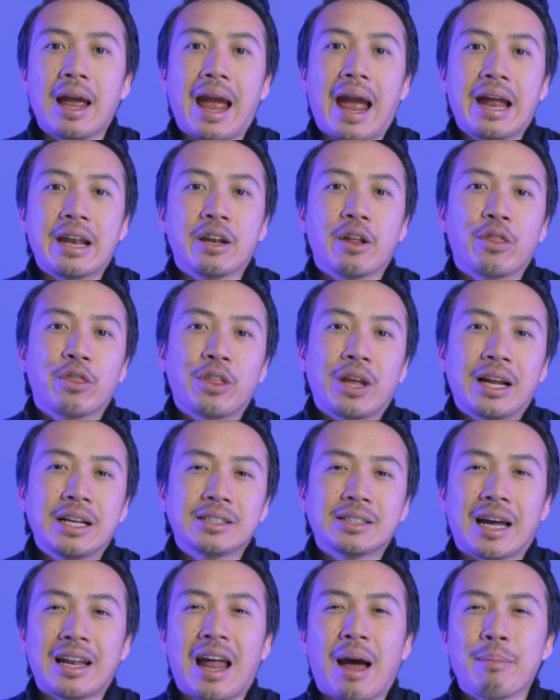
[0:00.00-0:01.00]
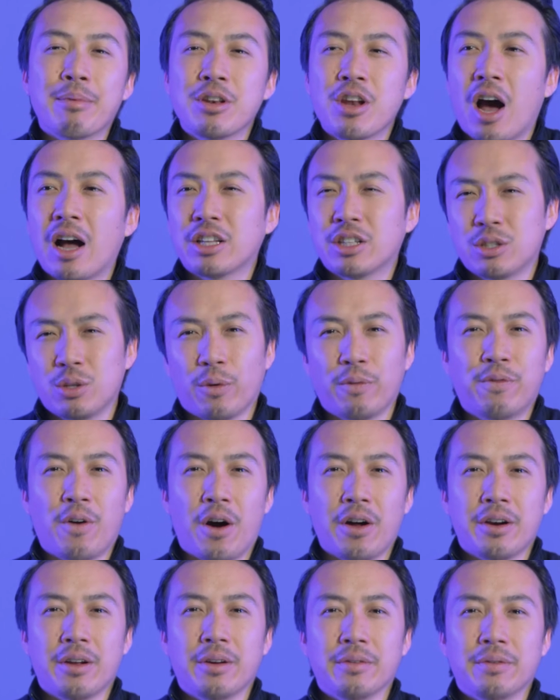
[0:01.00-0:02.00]
and the things that I'm not so
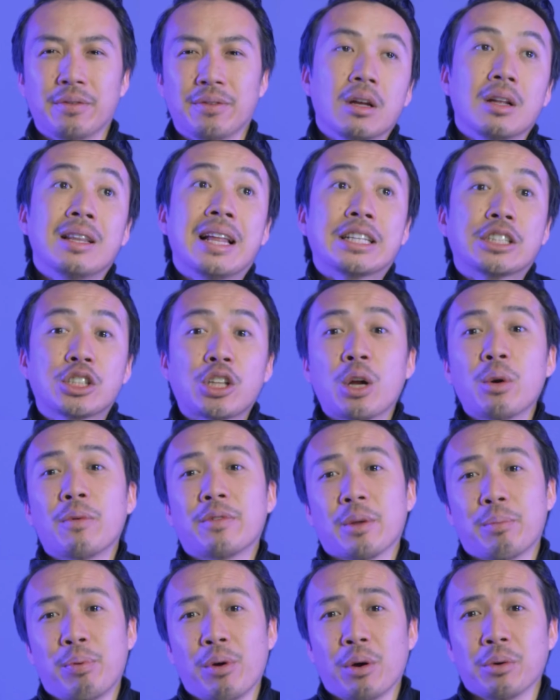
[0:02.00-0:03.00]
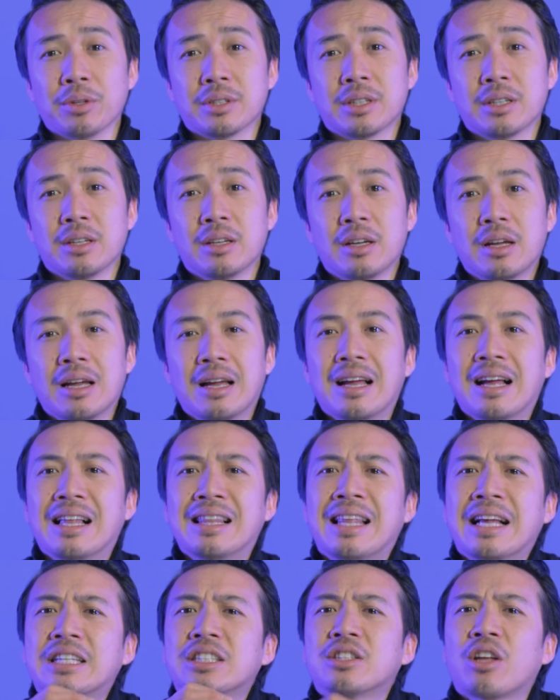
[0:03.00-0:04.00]
fond of. Let's start with the pros.
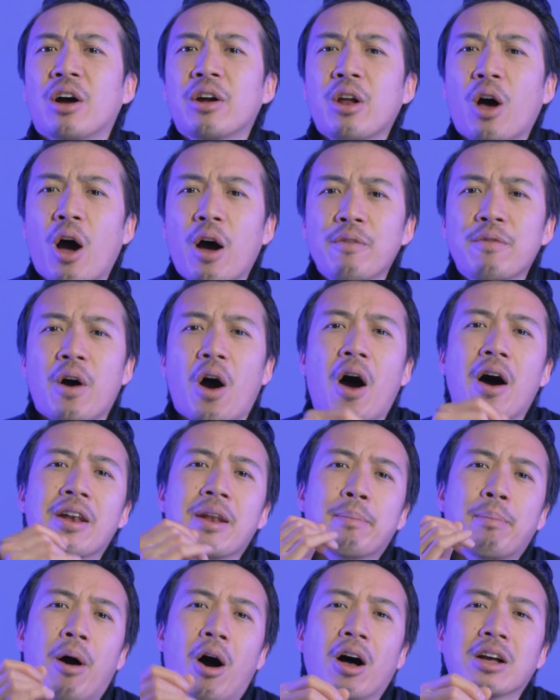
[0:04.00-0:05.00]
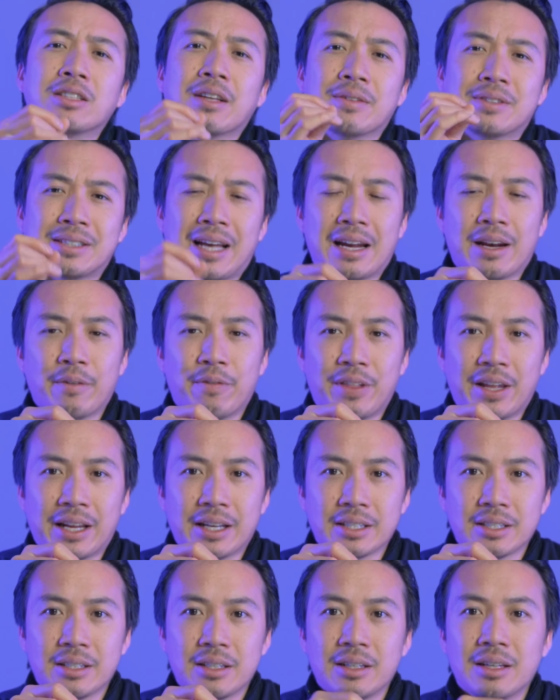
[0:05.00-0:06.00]
Let's start off on the positive side of
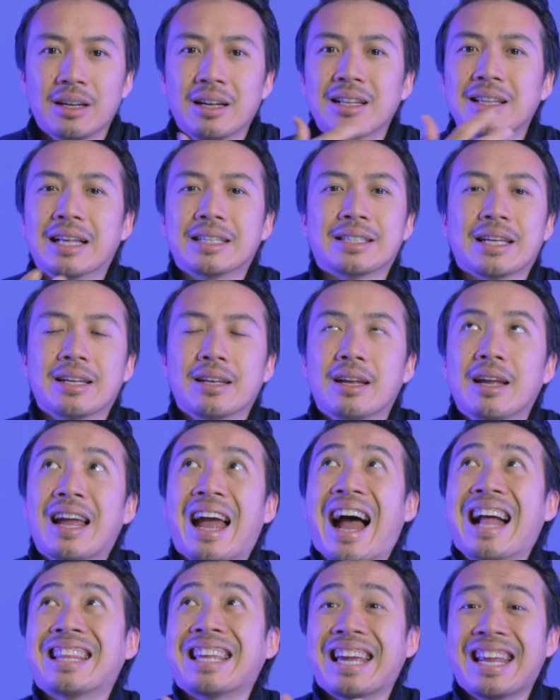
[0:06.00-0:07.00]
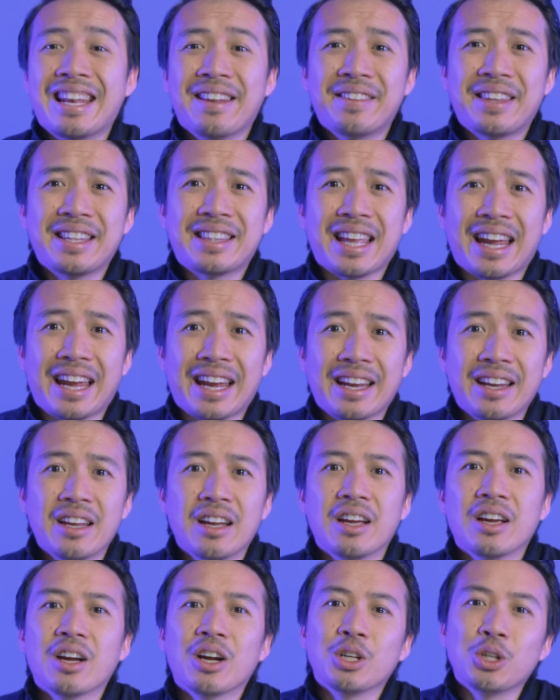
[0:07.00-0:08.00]
things. Listen, at the end of the day,
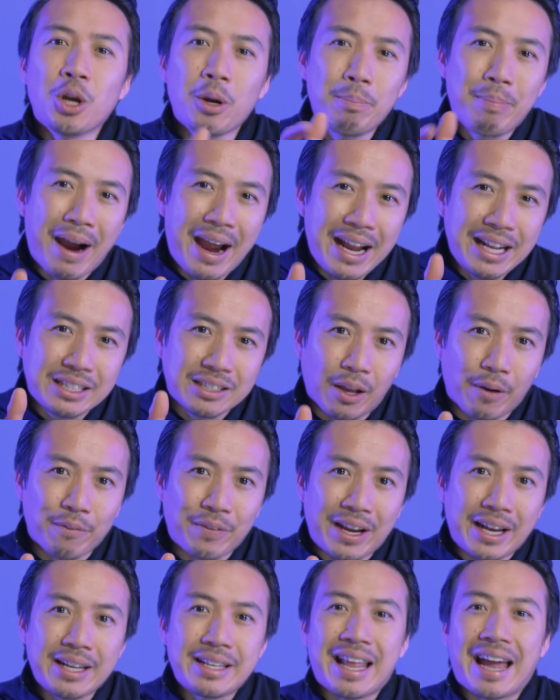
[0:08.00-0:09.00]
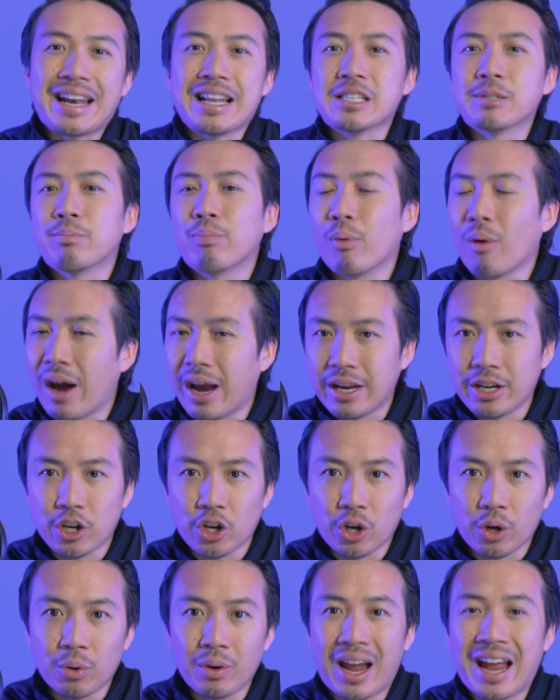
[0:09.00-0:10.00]
you're buying something that is brand
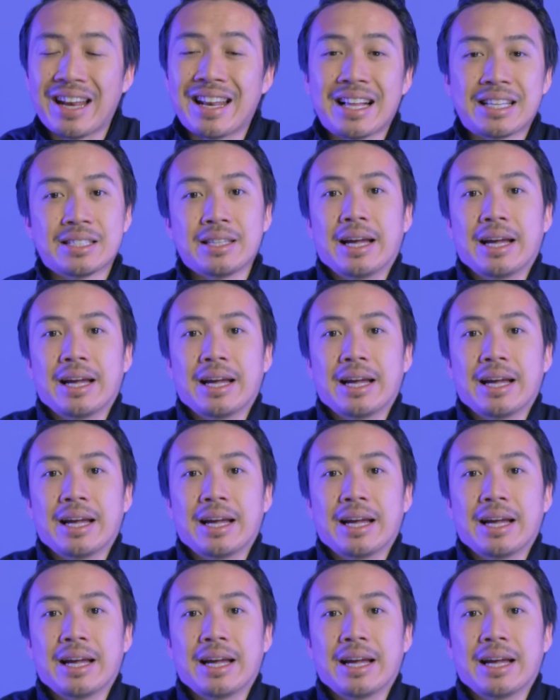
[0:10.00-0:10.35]
new, and that's